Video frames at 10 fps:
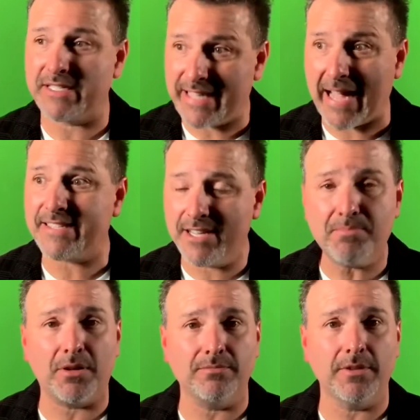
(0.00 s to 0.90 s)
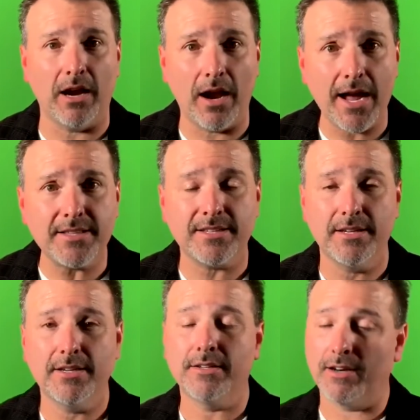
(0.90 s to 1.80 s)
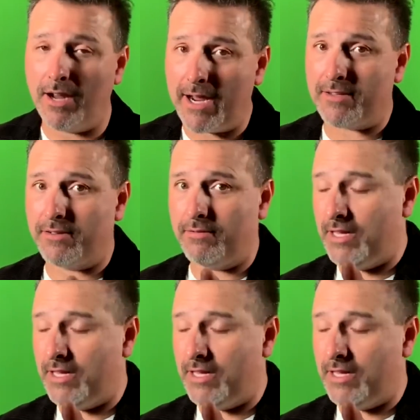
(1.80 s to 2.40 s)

It's that simple. All right? All right.